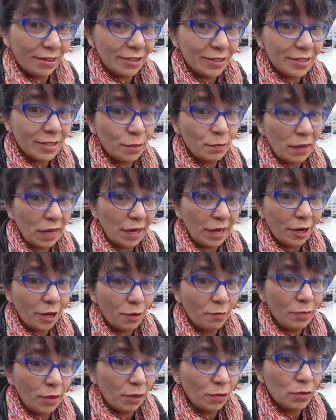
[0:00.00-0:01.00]
to buy our
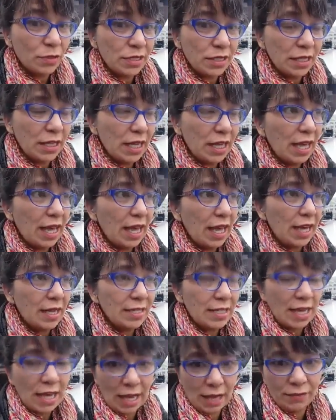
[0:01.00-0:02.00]
boat and to
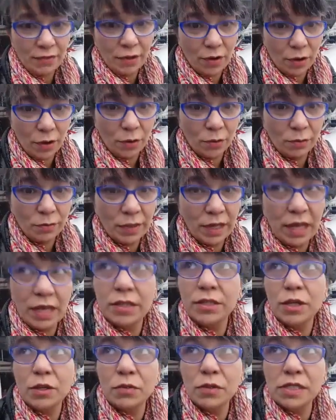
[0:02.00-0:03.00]
have a home, and
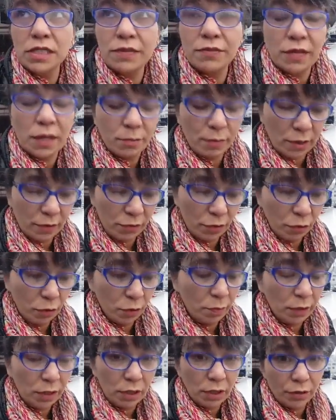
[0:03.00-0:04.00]
no one's living above you or
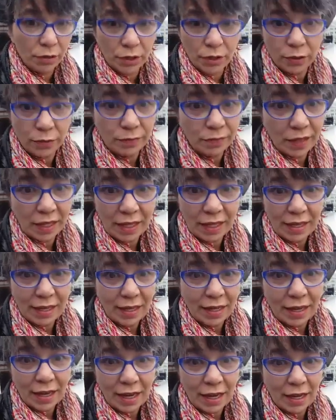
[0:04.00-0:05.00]
below you.
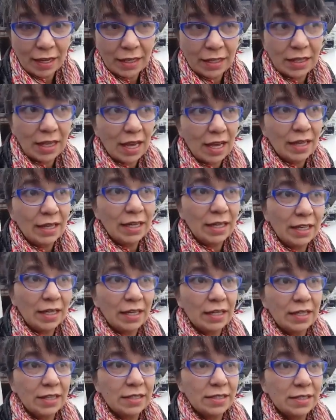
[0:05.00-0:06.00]
That
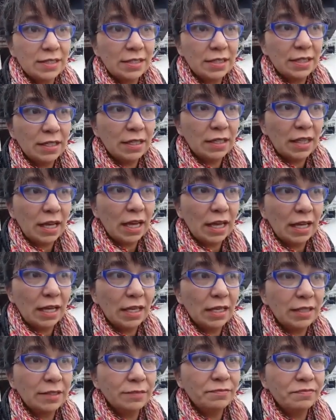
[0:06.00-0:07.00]
is like
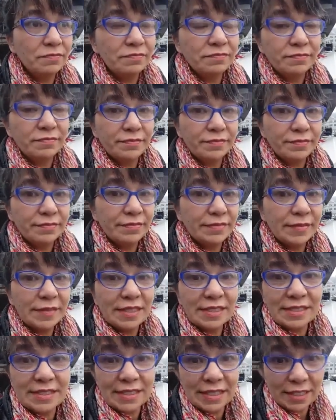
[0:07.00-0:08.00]

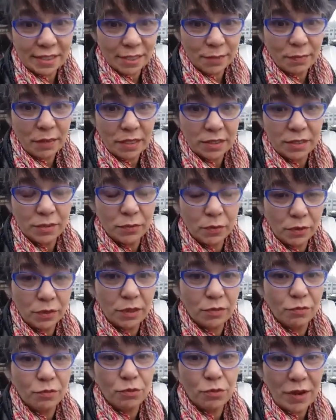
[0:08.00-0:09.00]
6 months worth
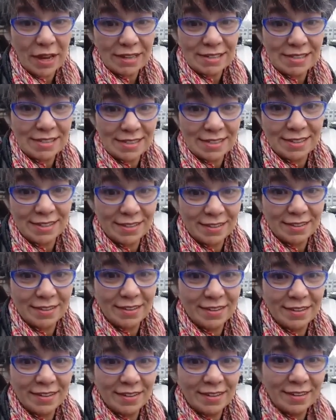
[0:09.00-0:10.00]
of rent
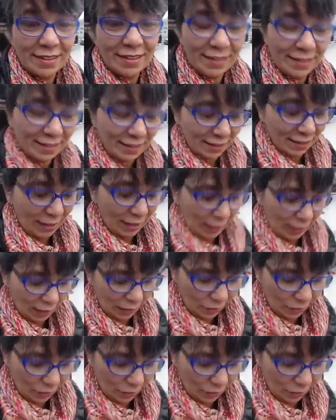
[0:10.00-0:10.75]
here